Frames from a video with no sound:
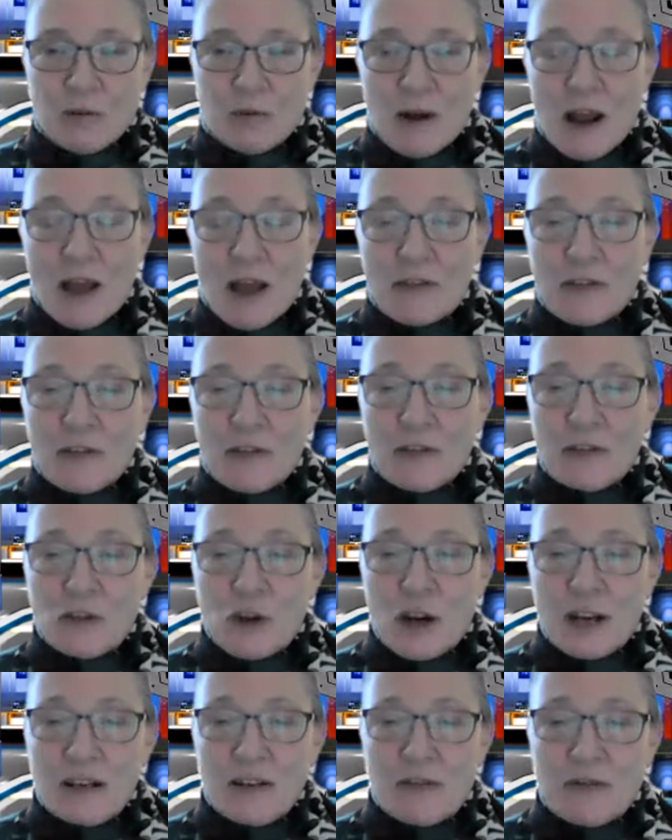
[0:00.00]
Rather than
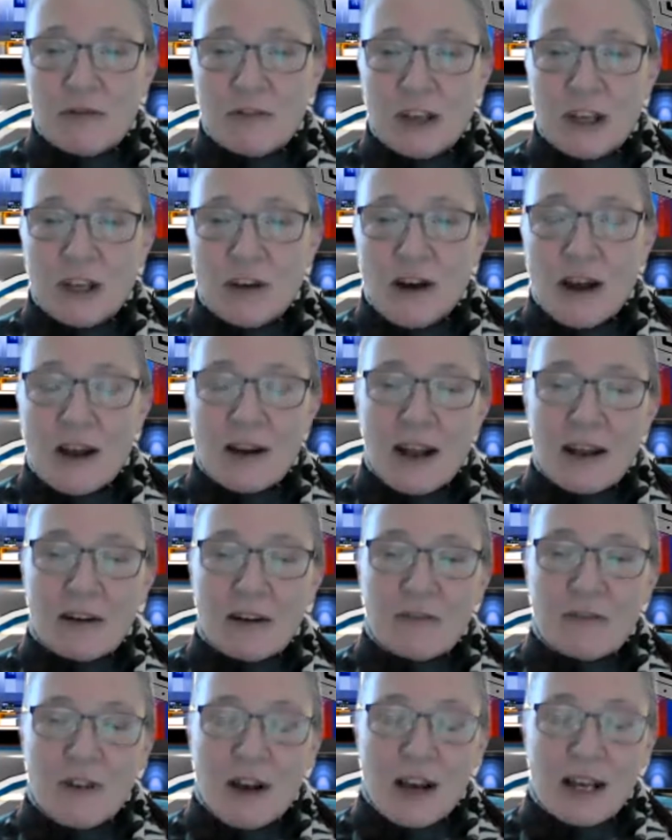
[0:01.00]
trying to figure out how to
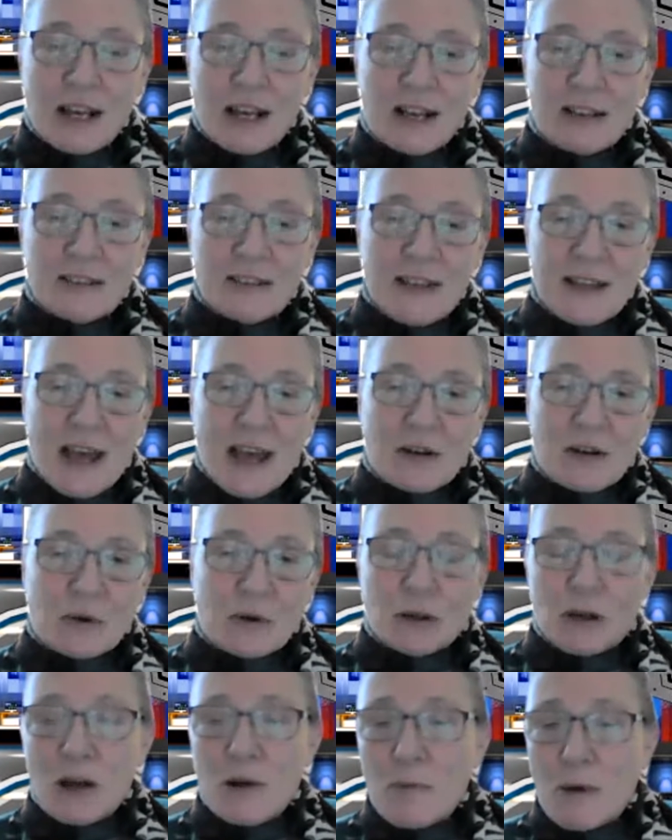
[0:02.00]
finance that
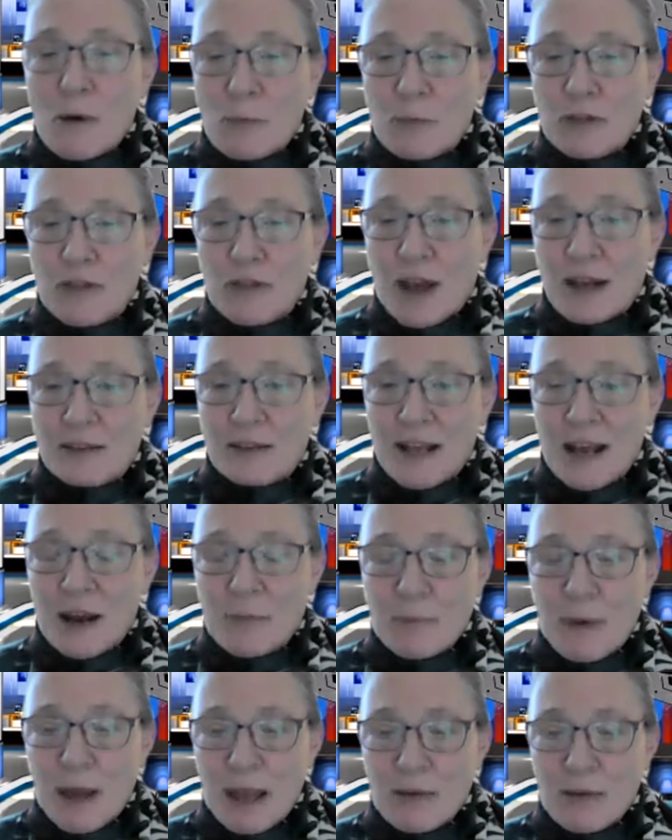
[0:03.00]
or come up with that
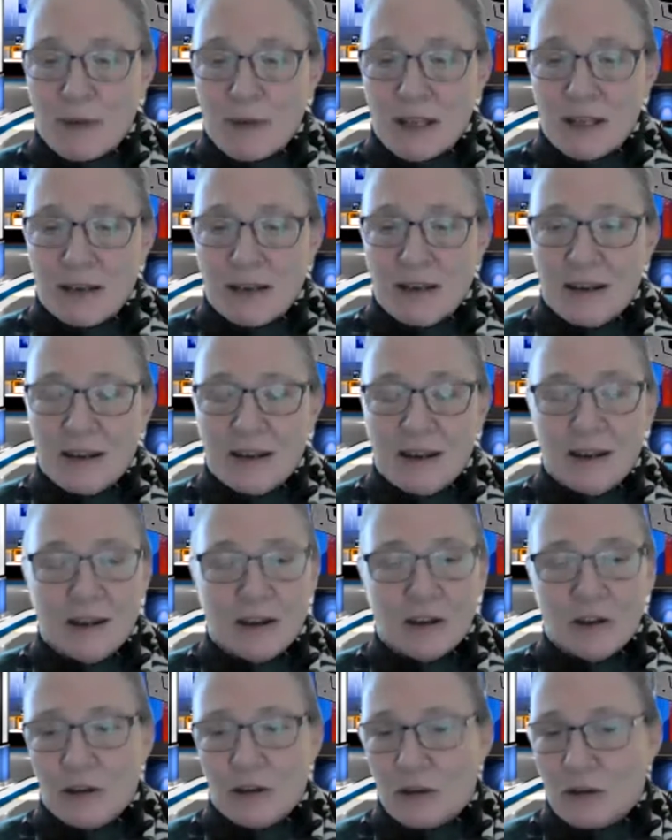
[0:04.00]
down payment,
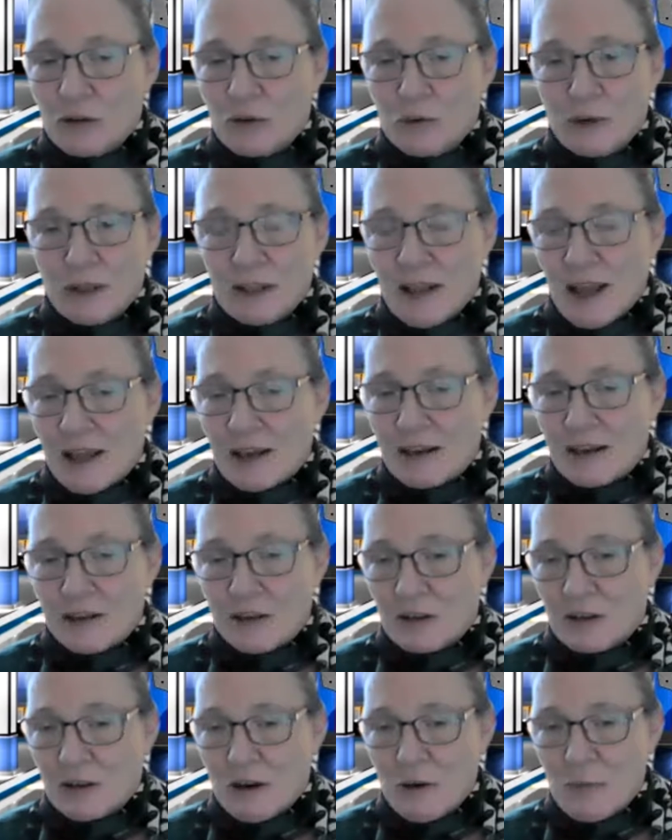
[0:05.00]
you're accruing that in
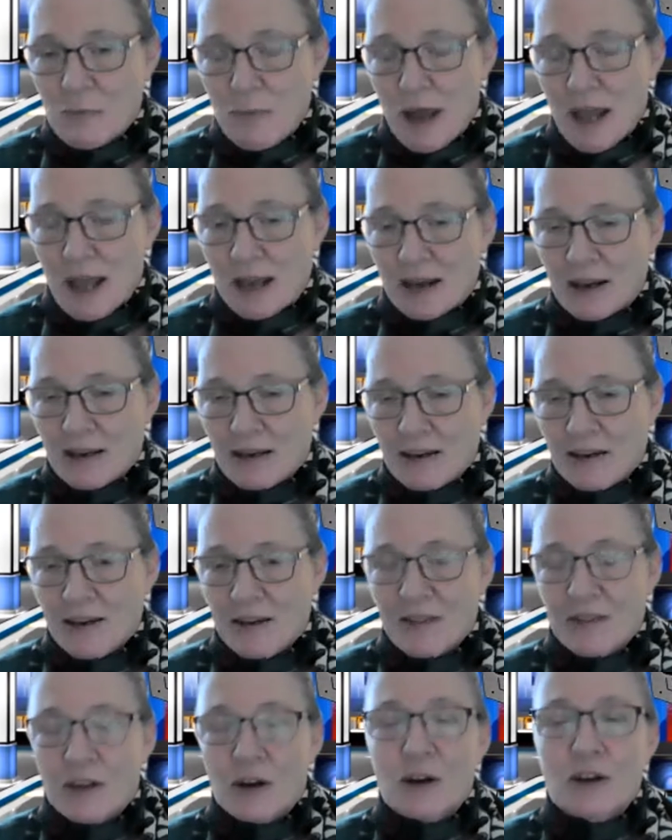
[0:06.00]
your own bank.
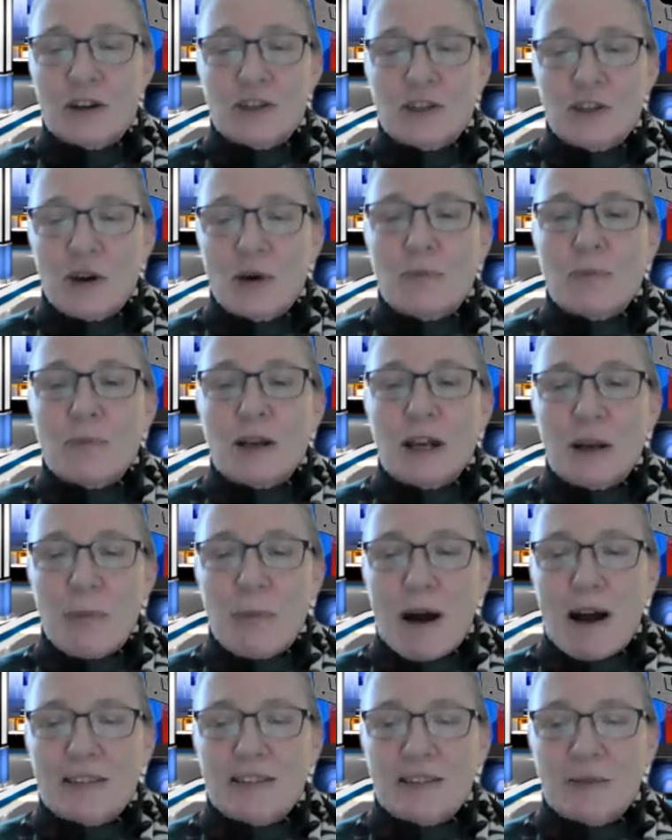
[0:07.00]
There are so many
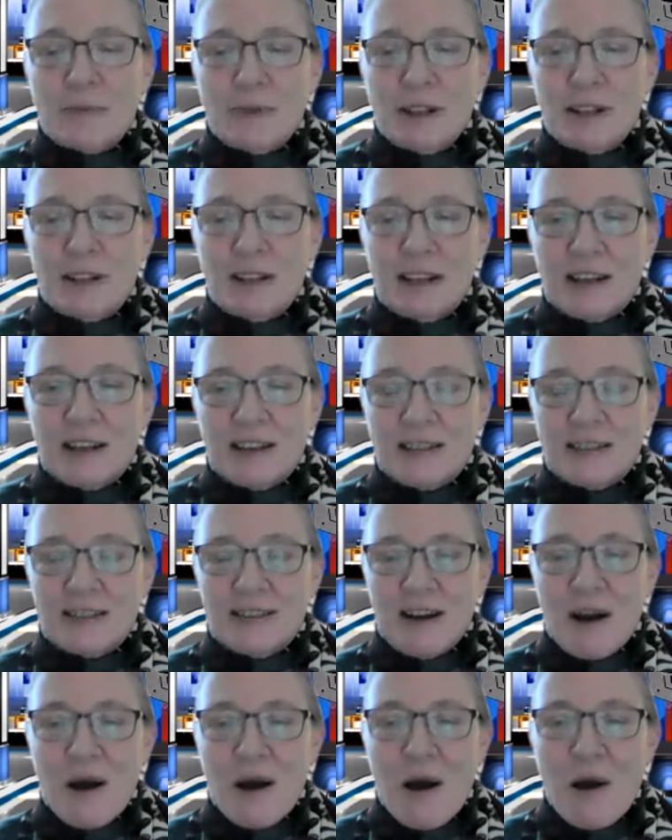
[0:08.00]
possibilities.
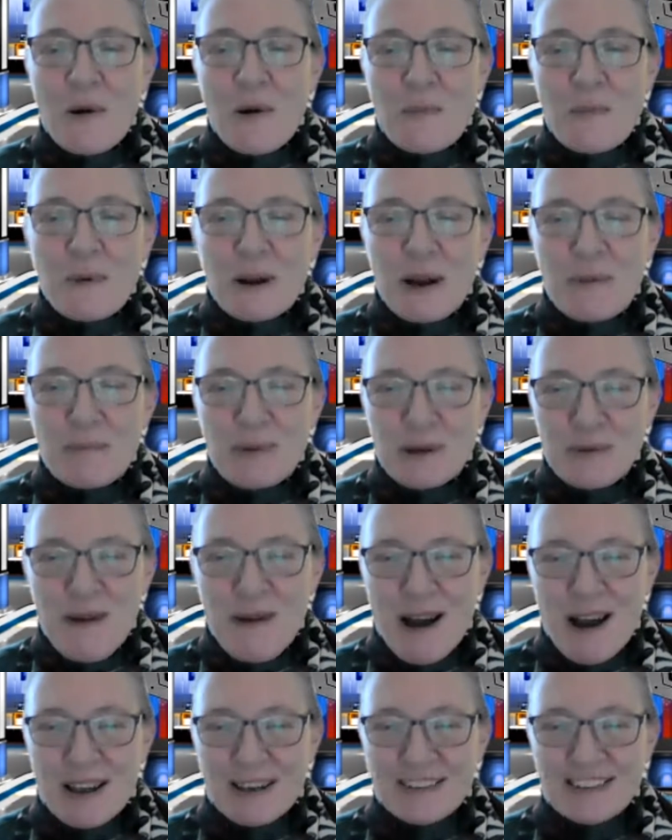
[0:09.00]
Open up your
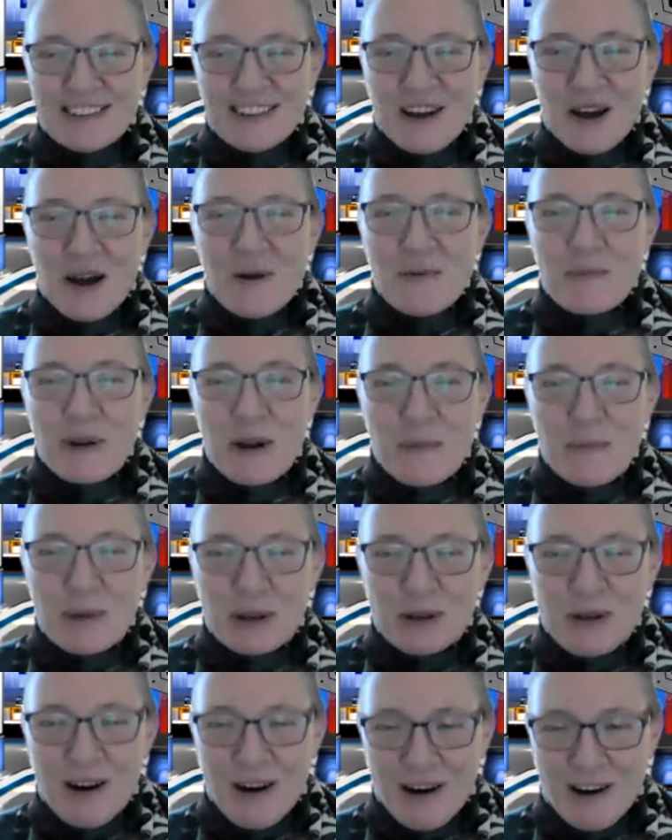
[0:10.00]
mind, open up
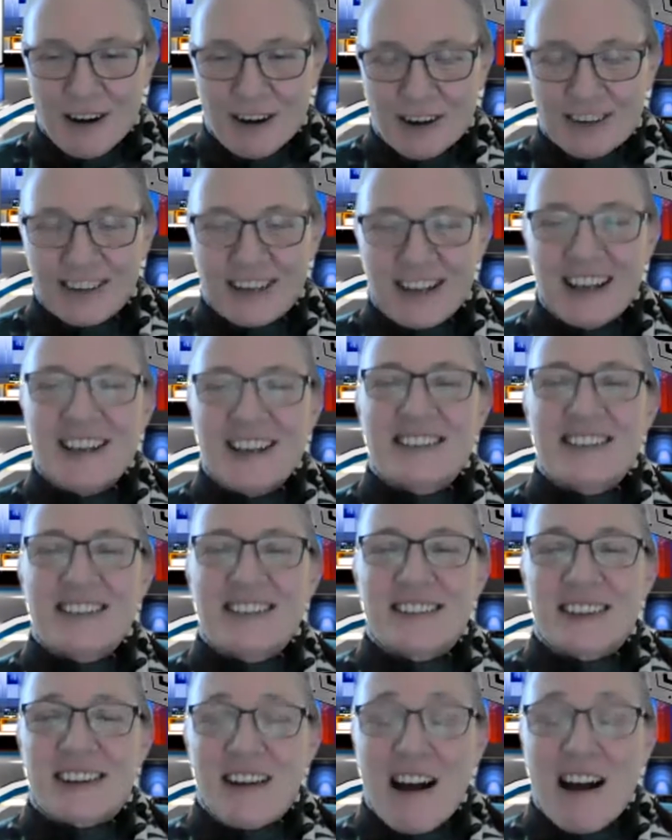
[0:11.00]
your heart
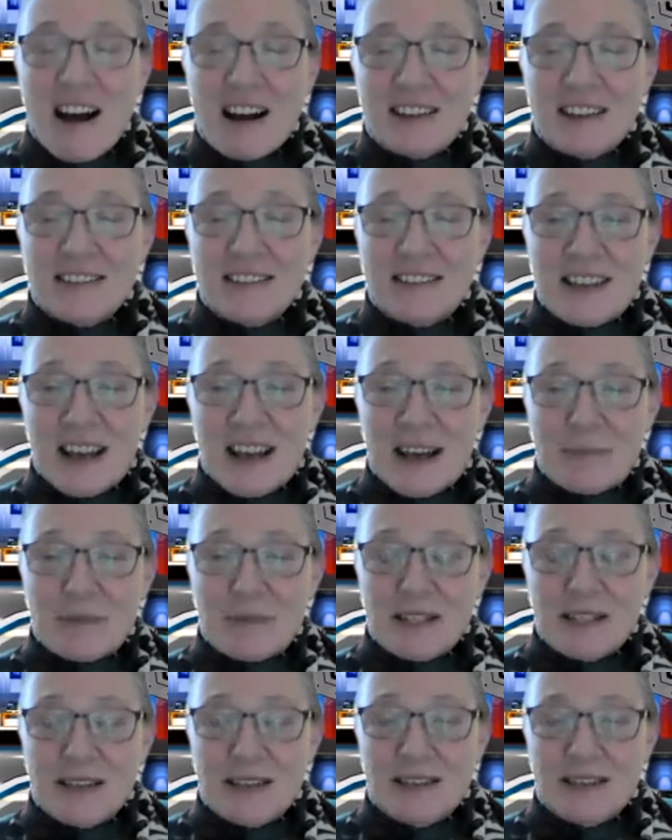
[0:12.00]
to the
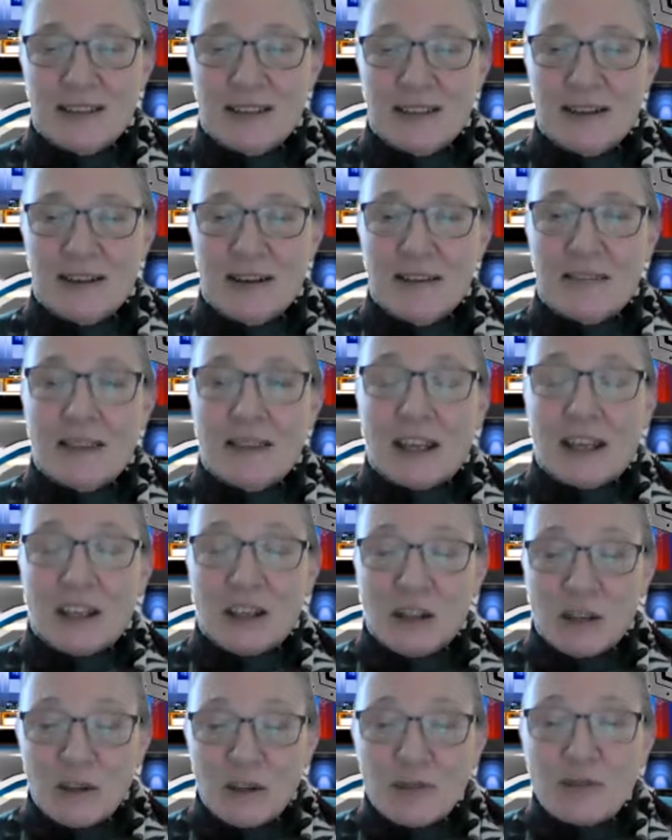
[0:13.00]
concept that
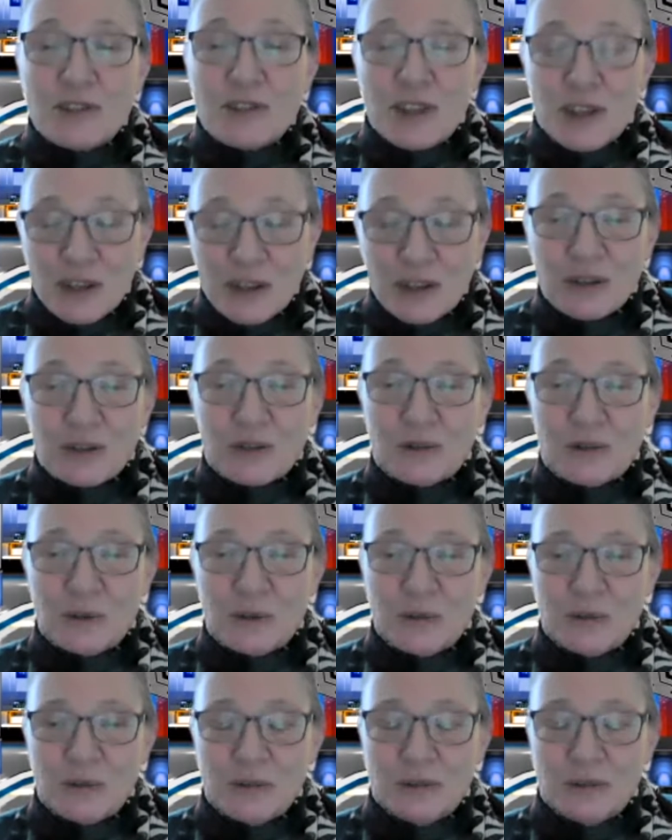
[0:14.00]
you too